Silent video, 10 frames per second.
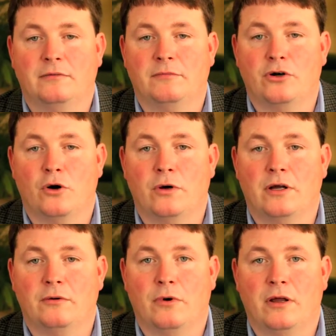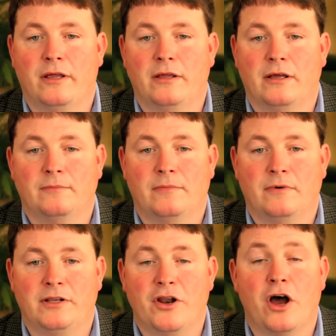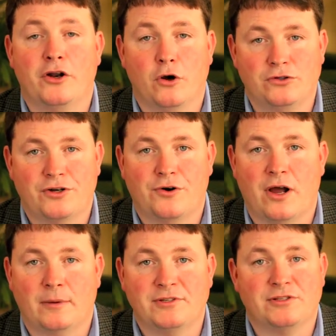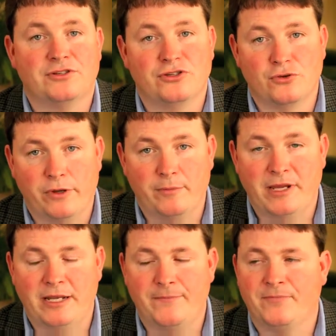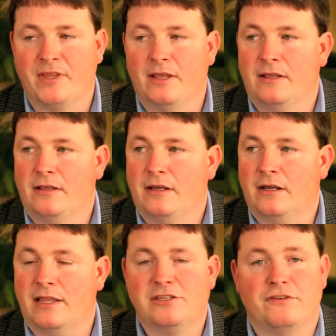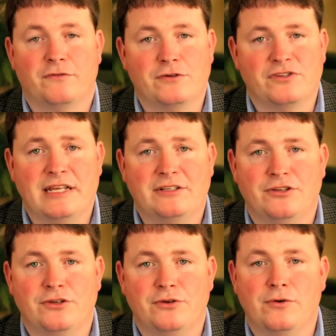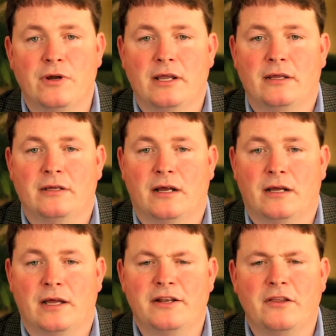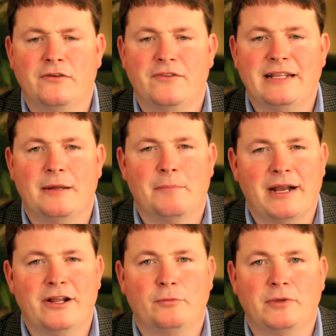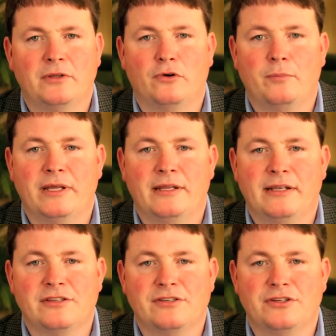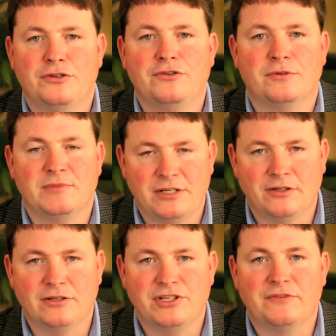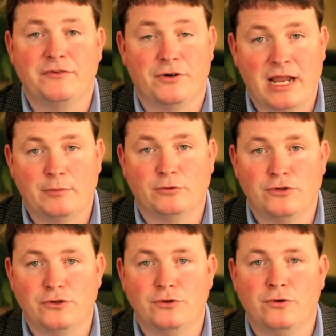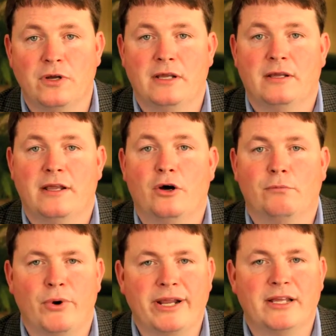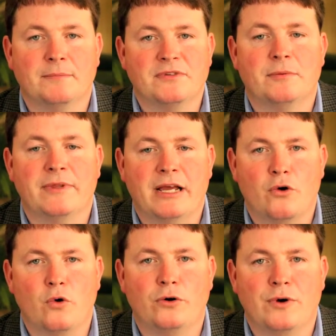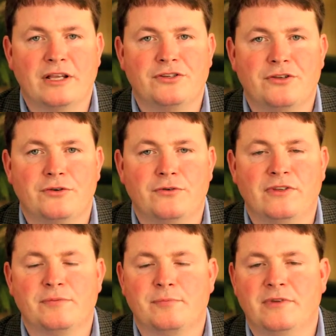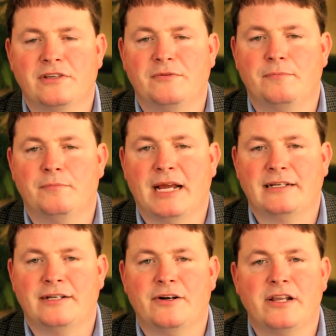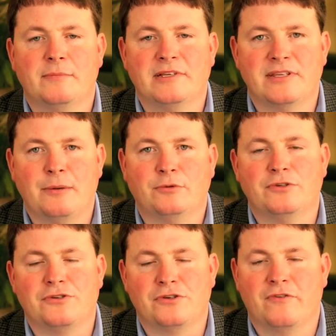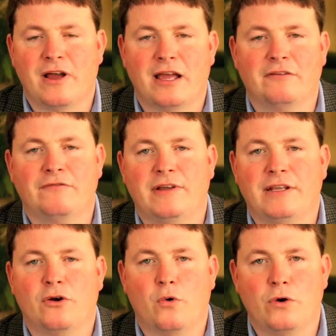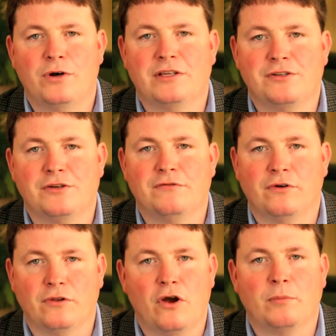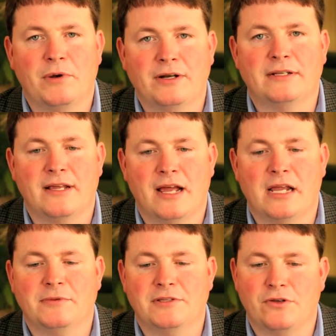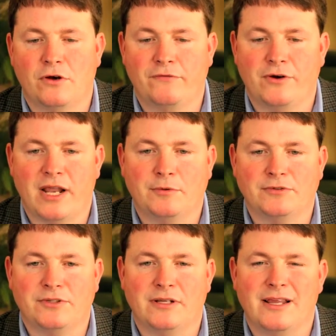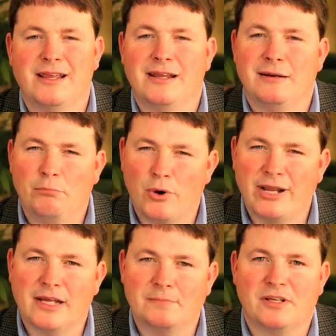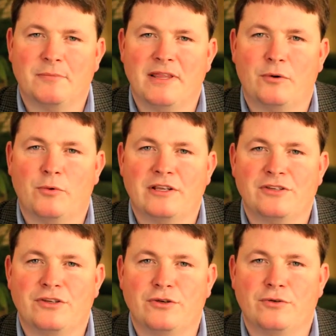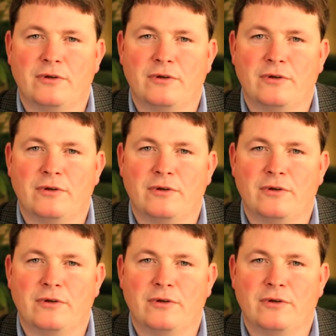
Grow a non-host crop such as soybean. That's the first thing to do. Another thing that might help a little bit is to do some tillage if you're able to, help break up some of that corn residue. This bacterium is able to survive in corn residue for a long period of time, and so if you're able to break up some of that residue